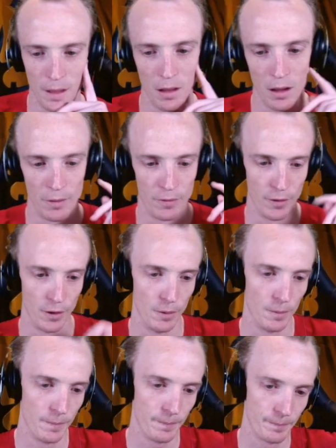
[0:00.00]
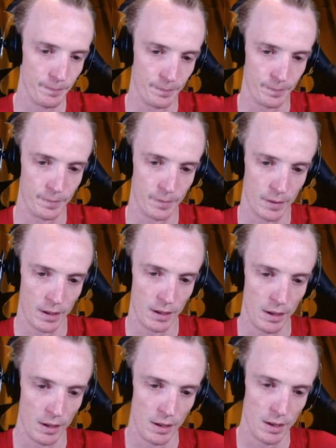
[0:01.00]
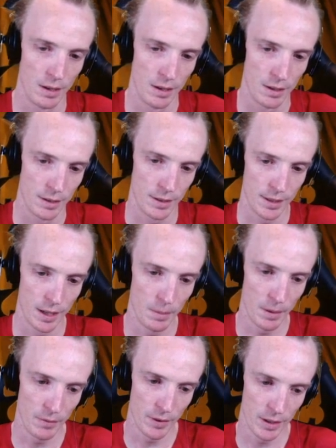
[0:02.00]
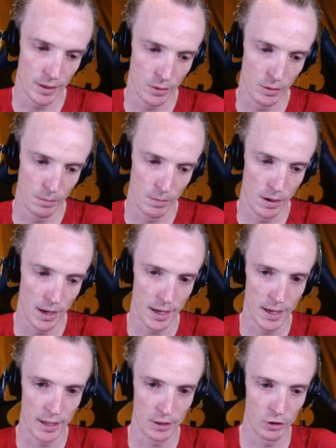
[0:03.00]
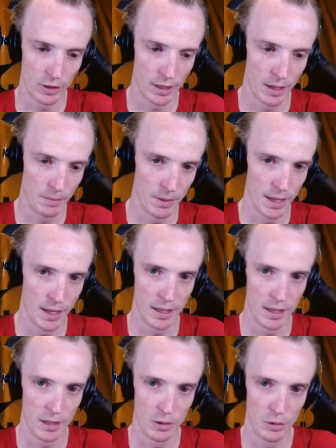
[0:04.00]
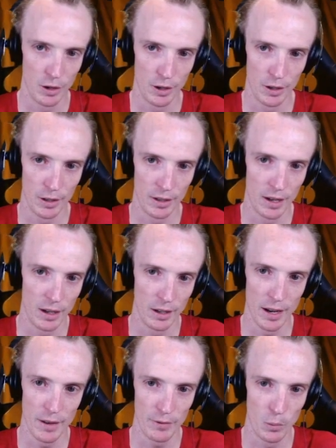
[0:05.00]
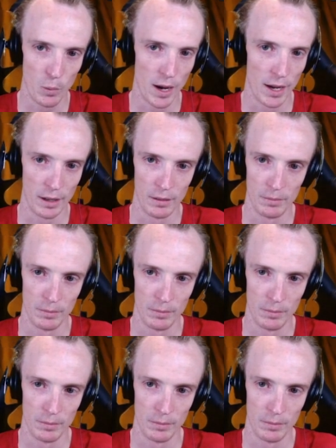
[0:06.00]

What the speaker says: I feel. So Celebi and Venusaur might actually come down here, although no, I'm gonna have to wait.